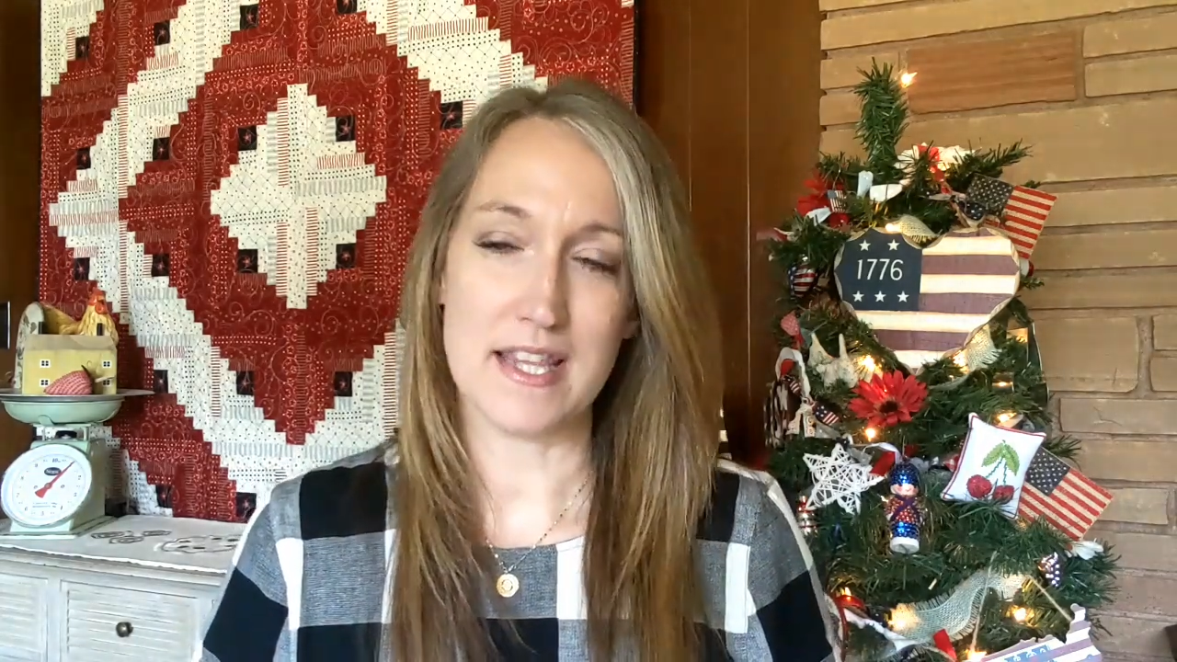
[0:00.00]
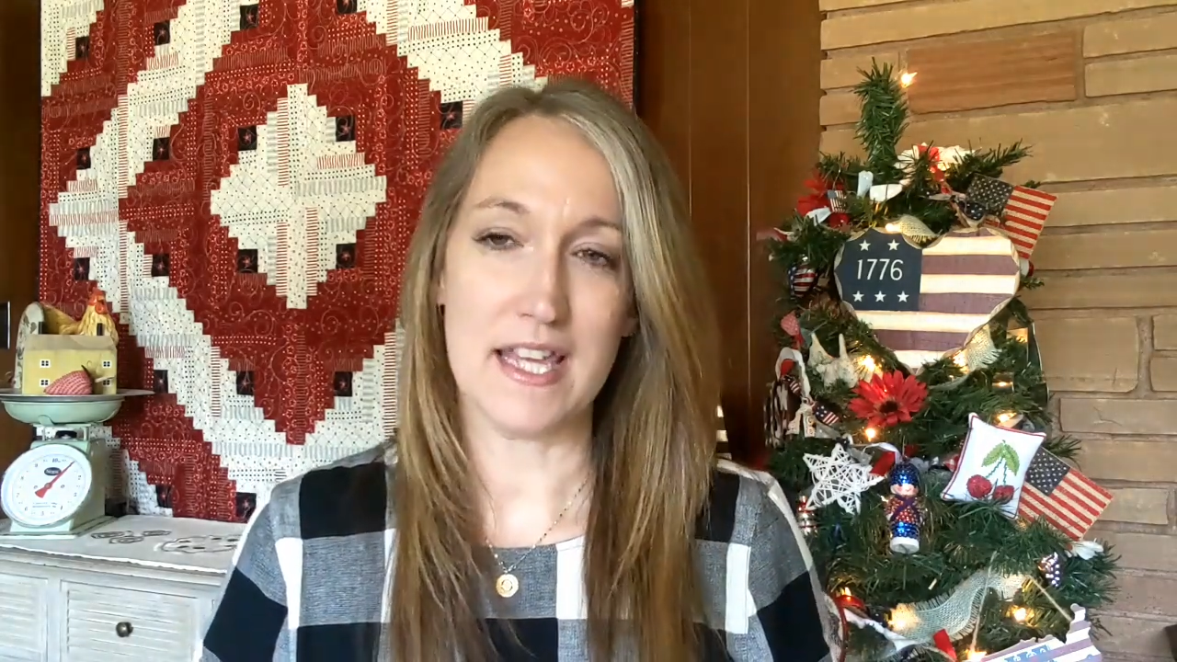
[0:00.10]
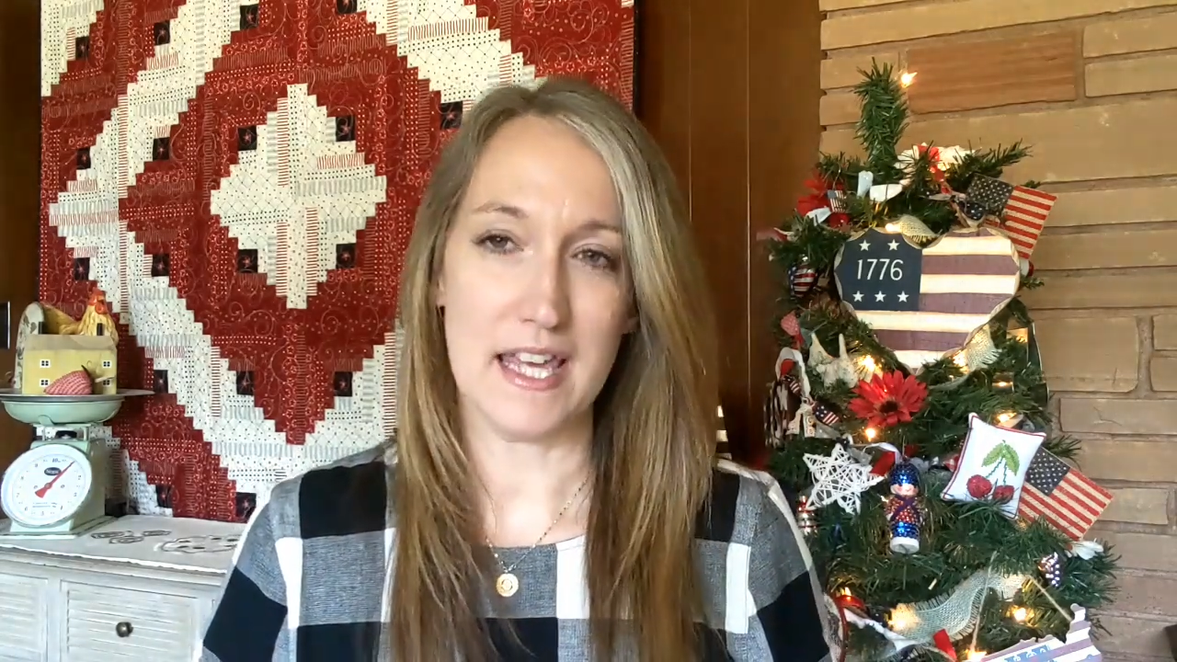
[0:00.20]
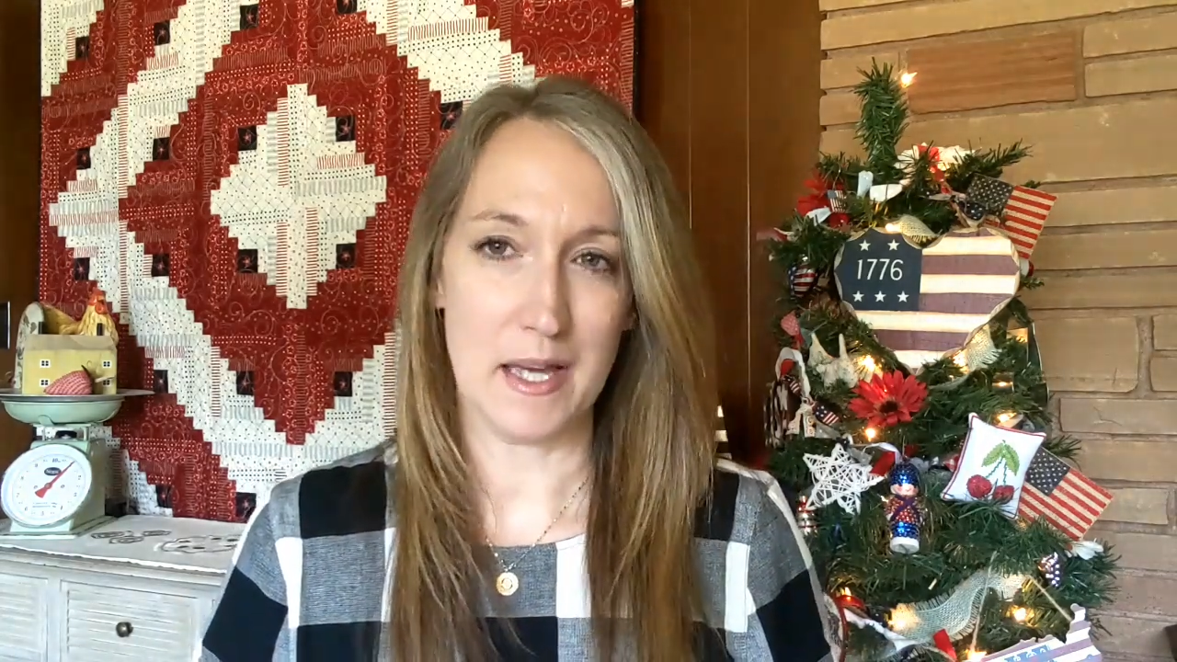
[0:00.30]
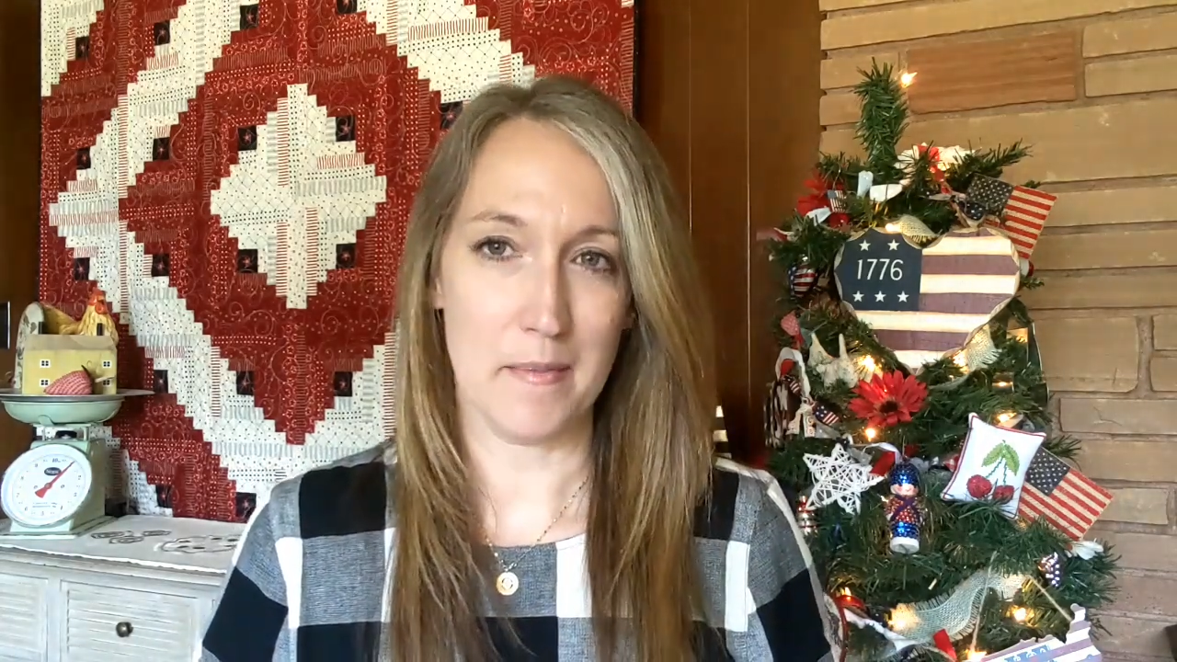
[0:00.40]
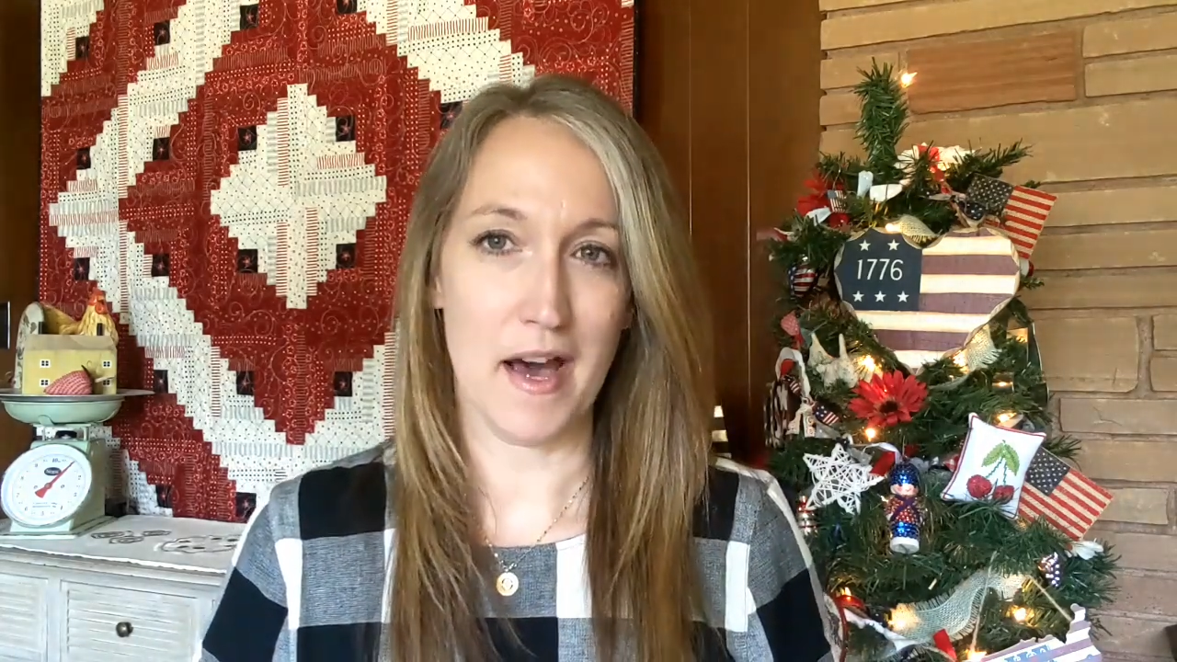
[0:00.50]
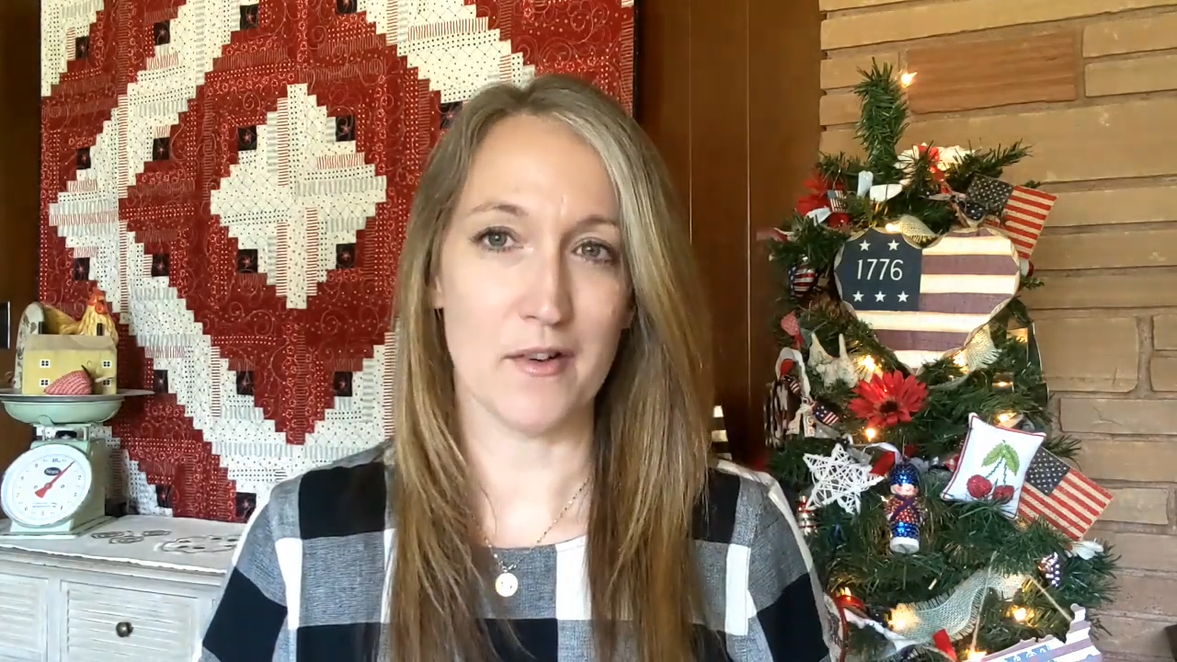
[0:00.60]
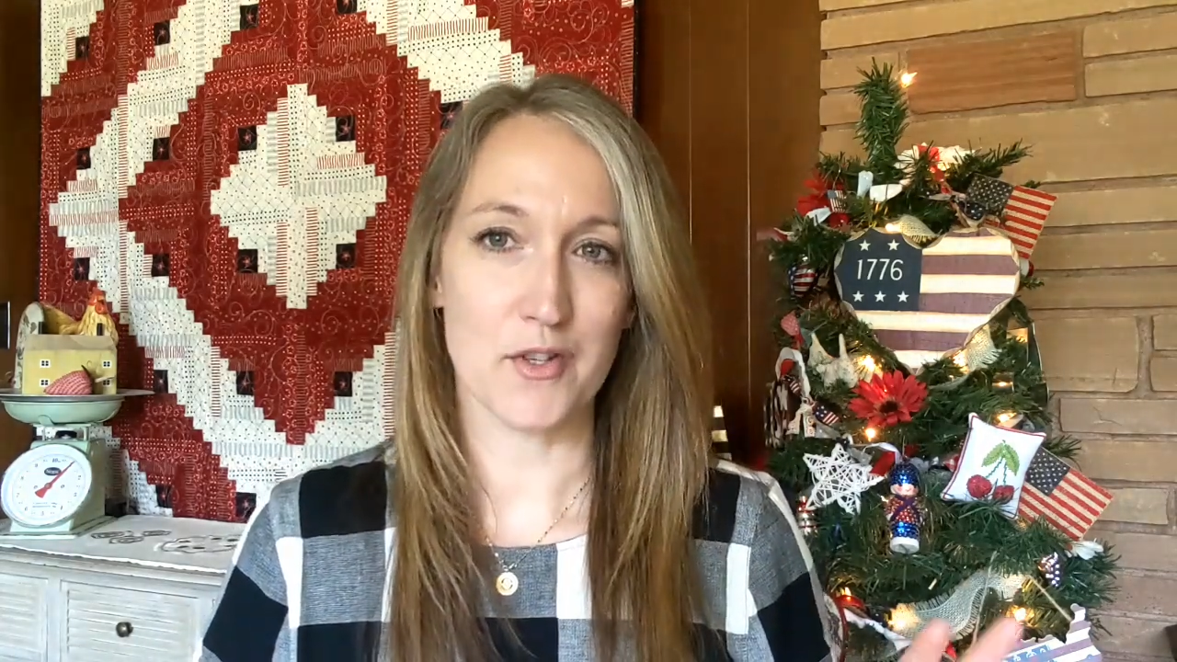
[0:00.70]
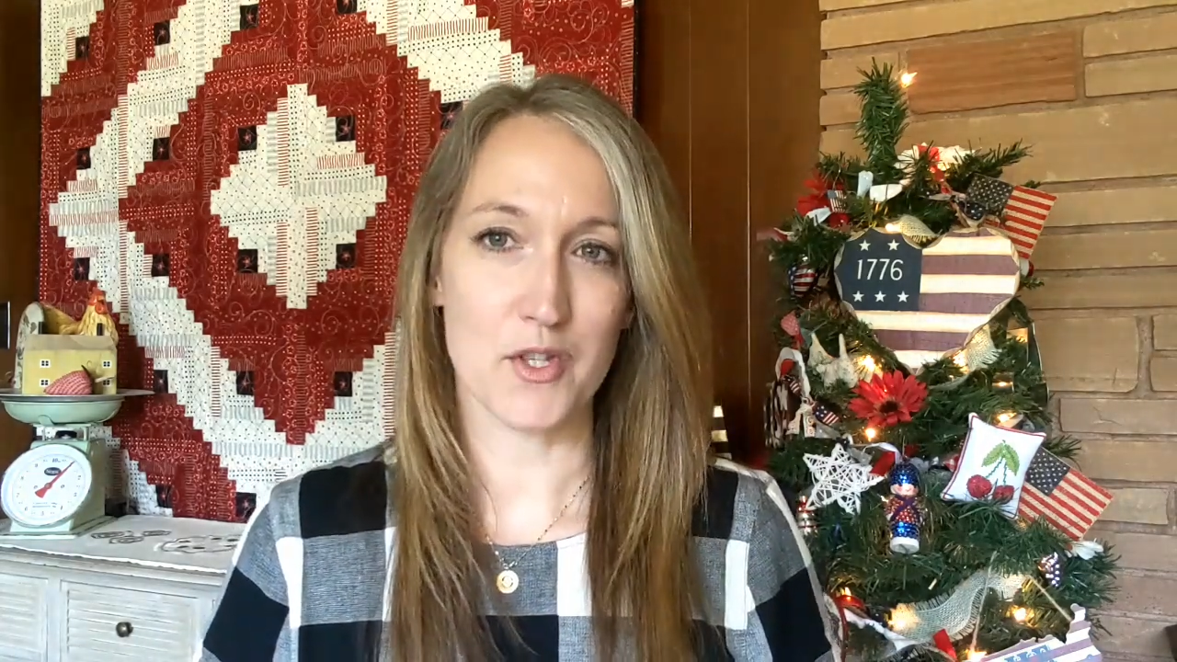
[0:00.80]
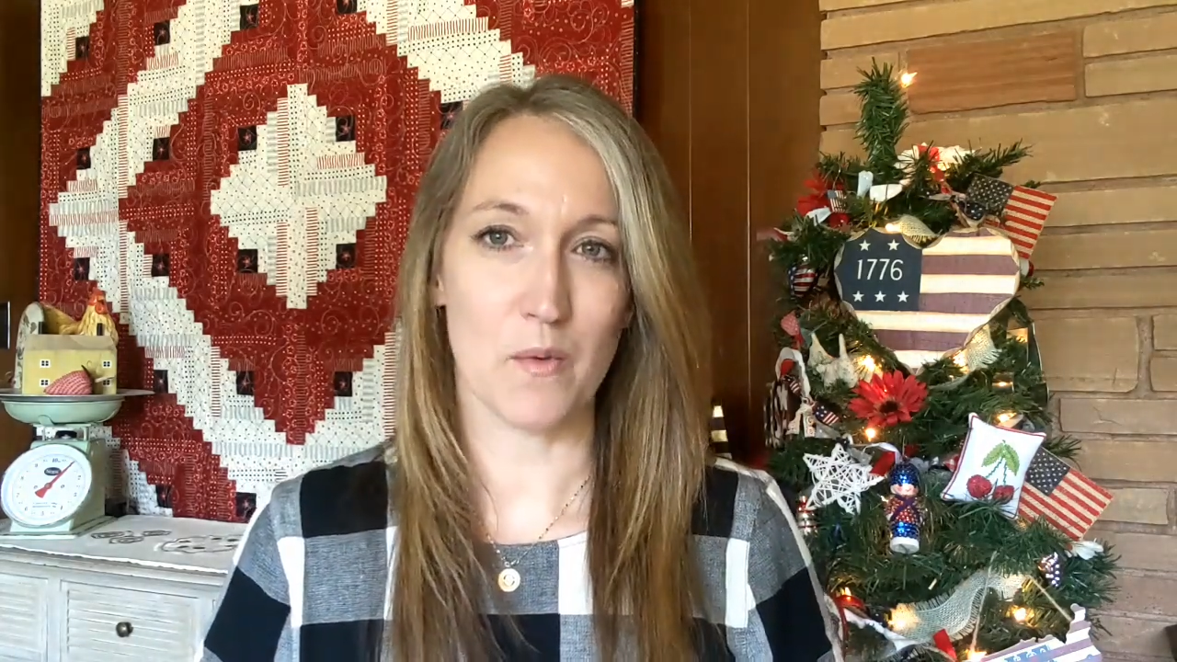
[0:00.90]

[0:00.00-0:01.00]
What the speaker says: thinking about